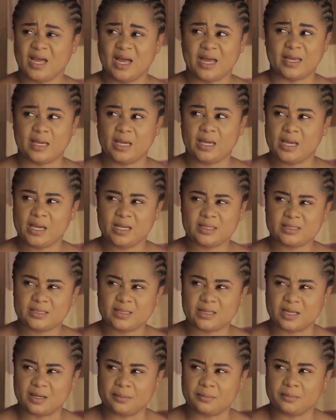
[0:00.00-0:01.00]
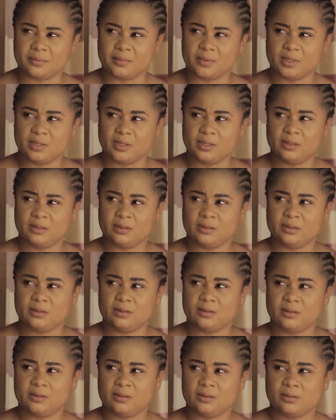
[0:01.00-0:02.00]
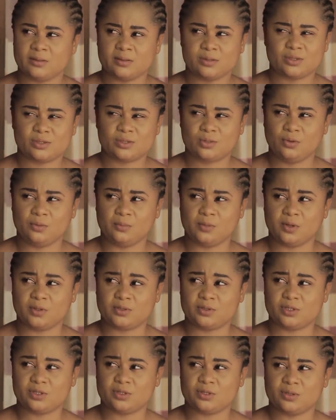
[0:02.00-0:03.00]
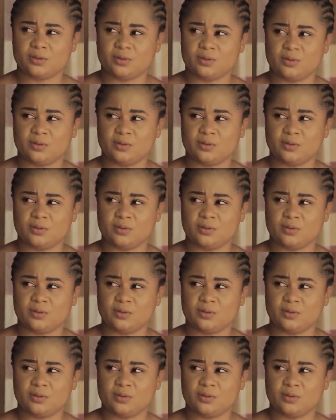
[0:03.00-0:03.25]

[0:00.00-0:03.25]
I hate them so much.